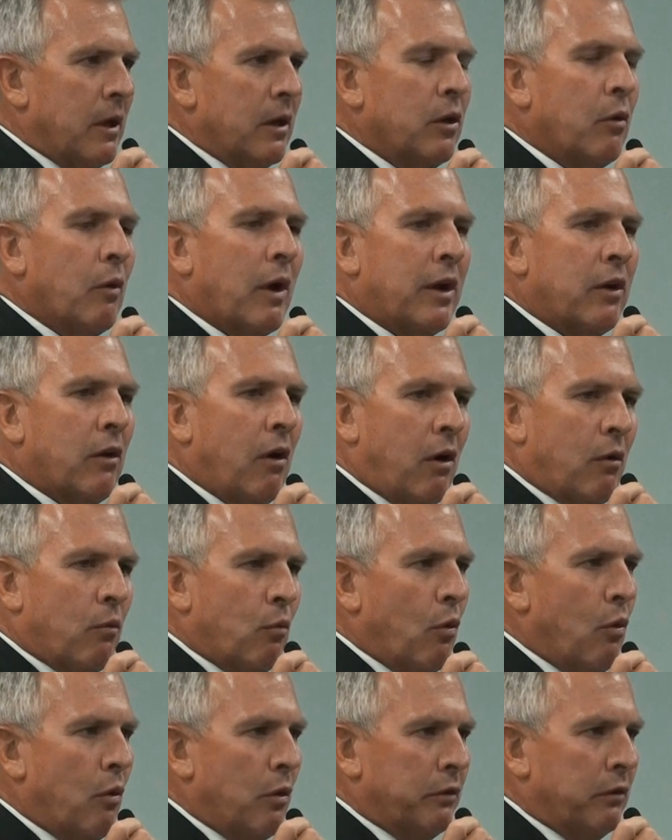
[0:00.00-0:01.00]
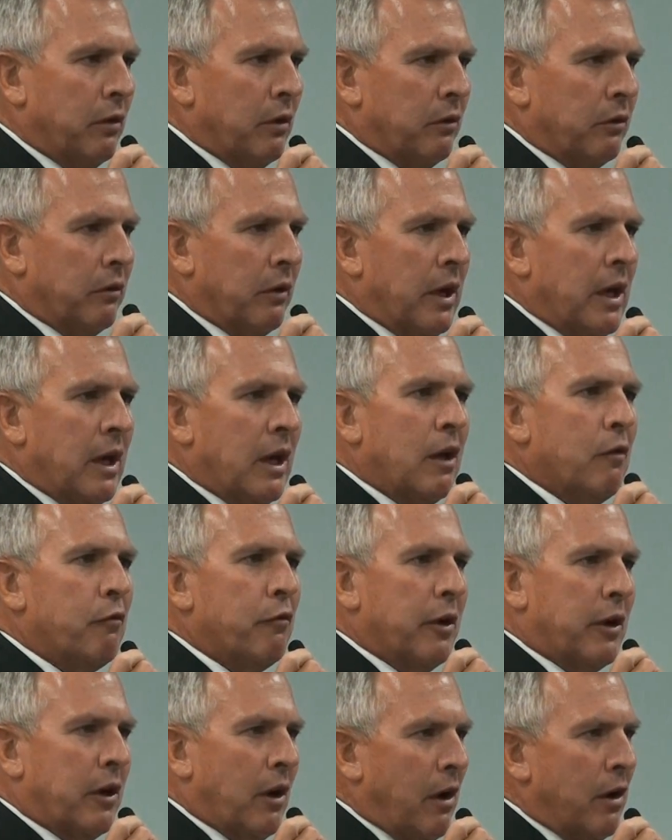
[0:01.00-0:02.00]
You are not rotters.
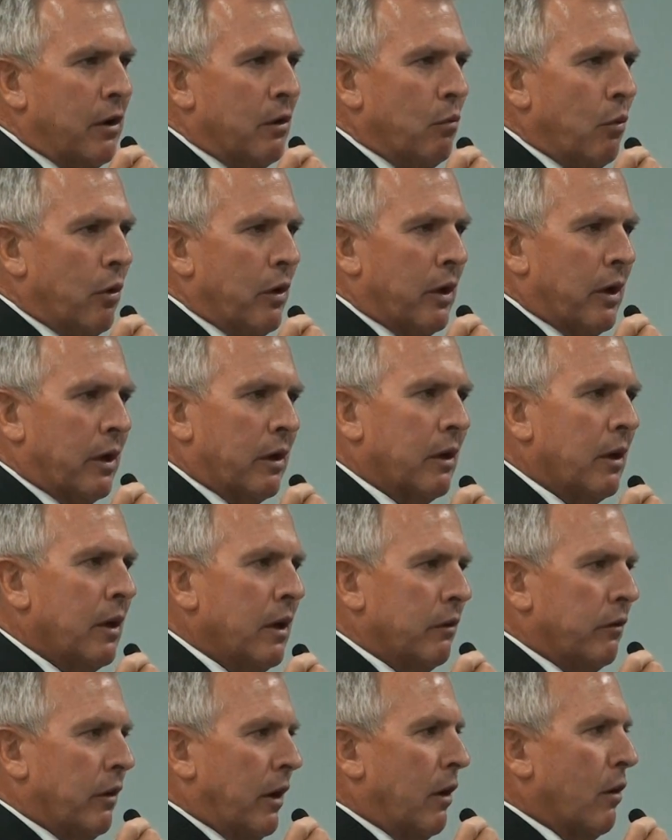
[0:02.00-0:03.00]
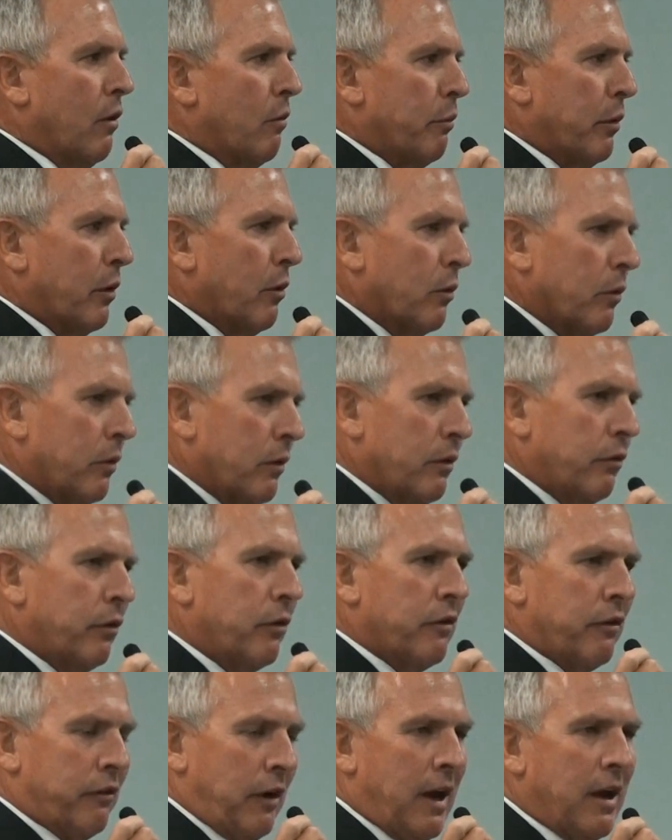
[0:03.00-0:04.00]
If you go to work to help build
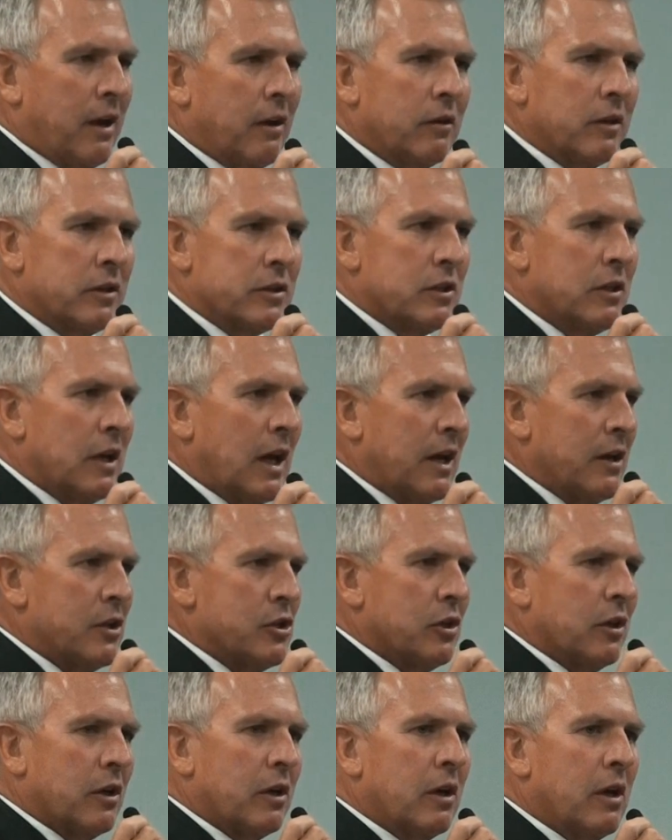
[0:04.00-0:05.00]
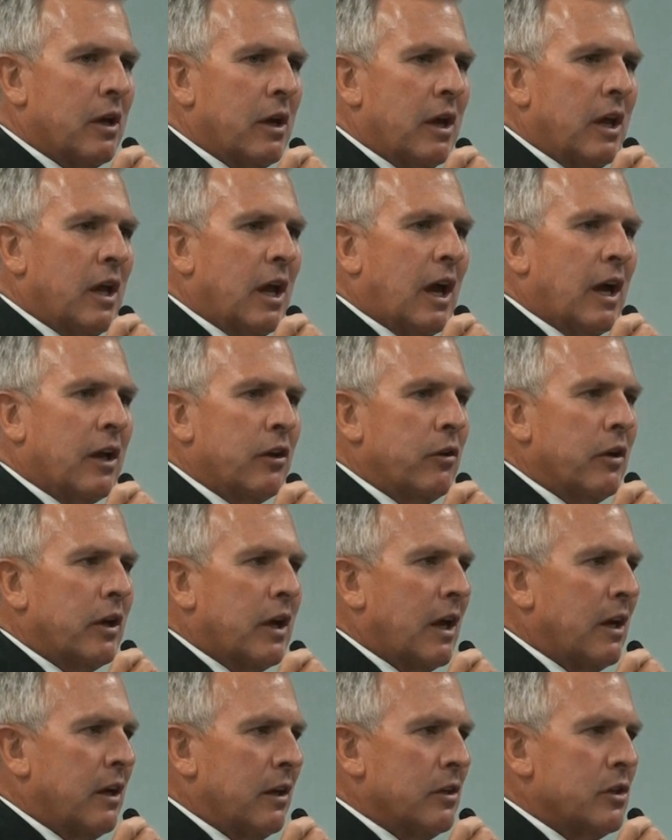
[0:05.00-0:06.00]
this state and this nation and you
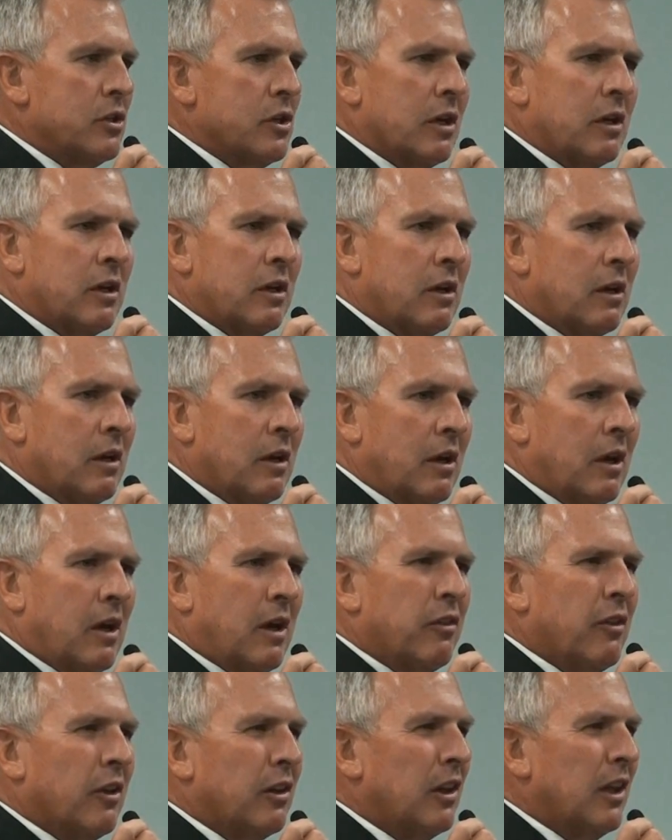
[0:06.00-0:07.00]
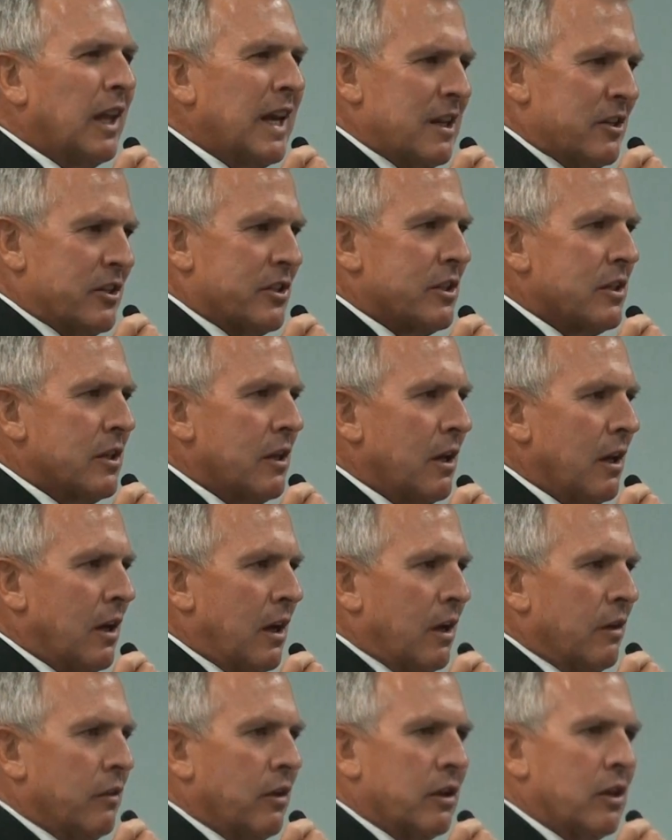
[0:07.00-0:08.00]
get injured, the least
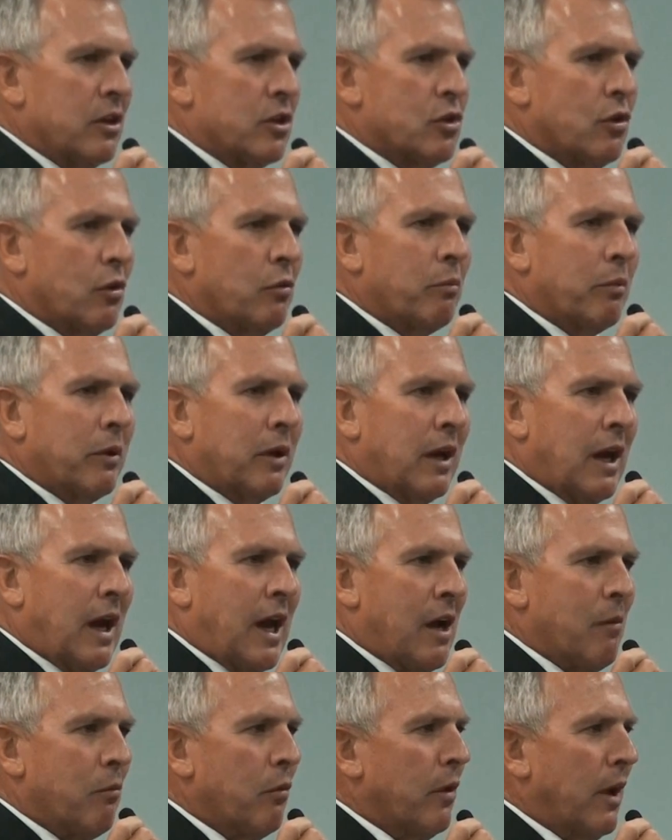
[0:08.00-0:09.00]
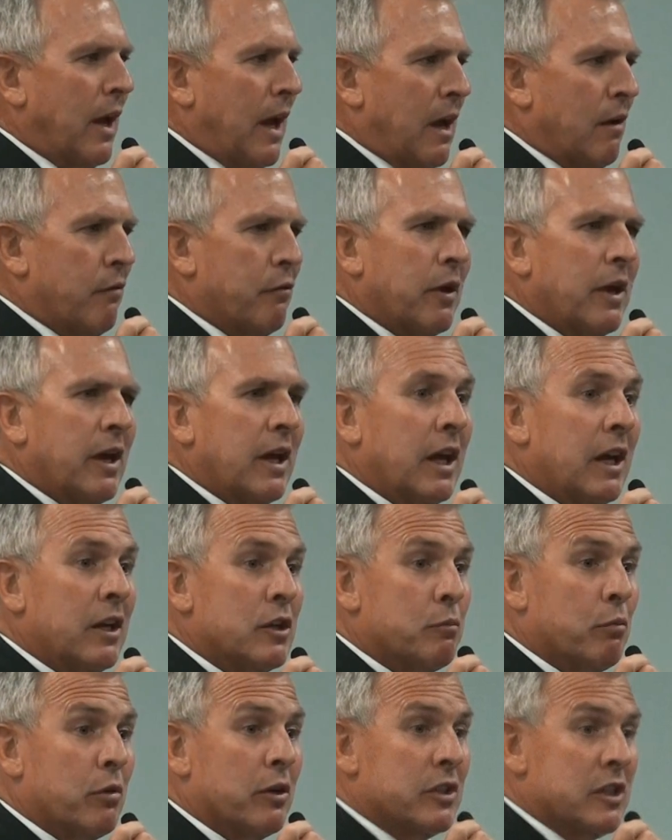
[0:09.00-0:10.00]
that you should be able to have
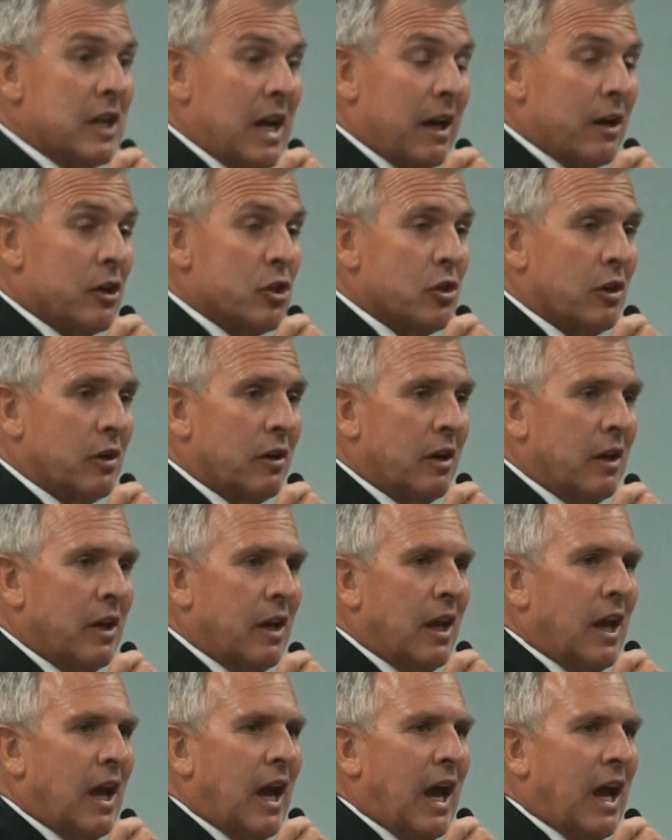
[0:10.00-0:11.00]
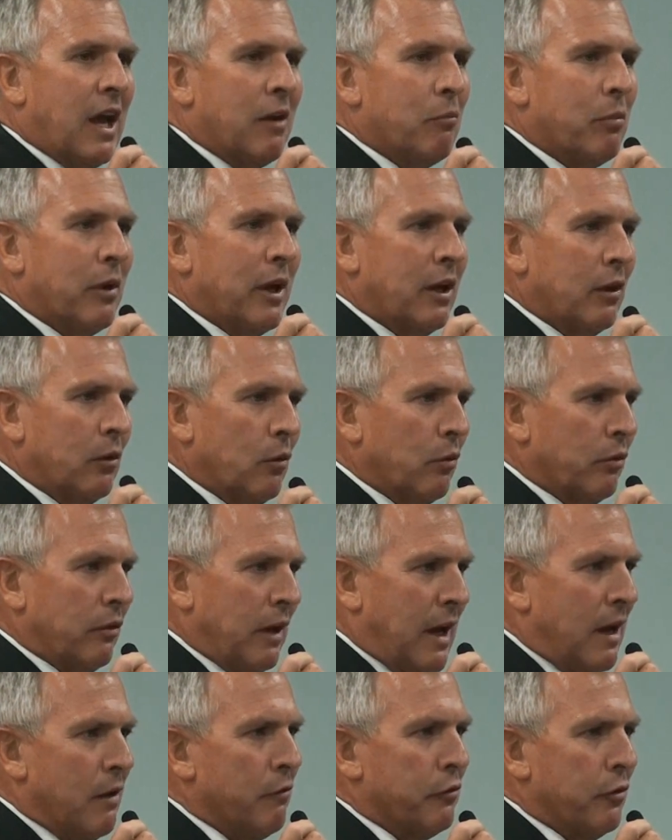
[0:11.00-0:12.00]
is protection and being looked
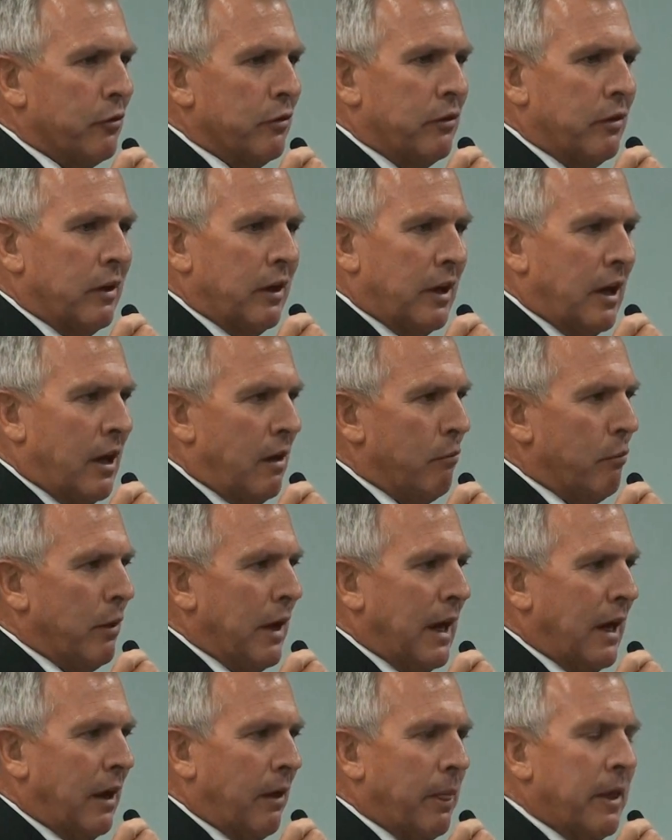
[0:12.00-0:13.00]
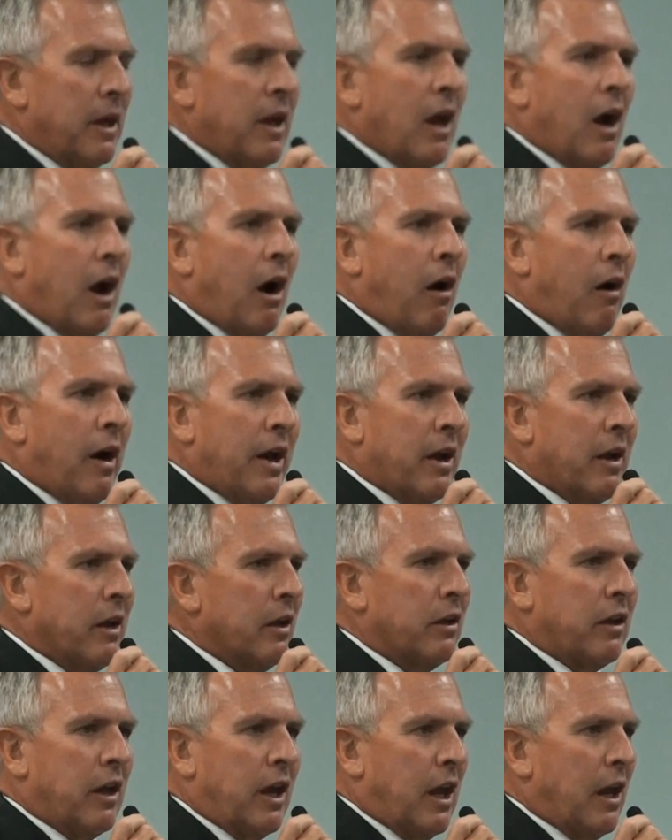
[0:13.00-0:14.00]
after until you get back. I
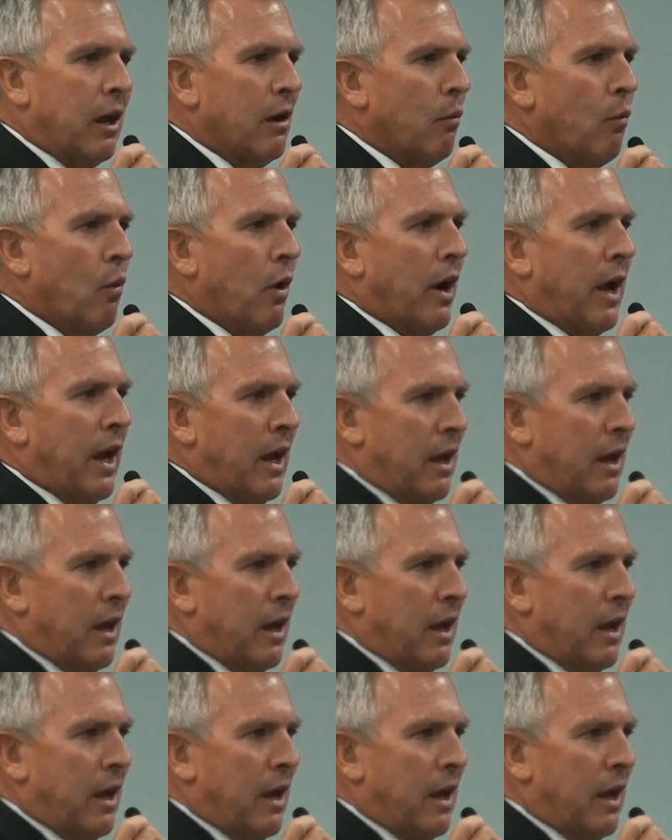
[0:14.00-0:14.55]
don't care what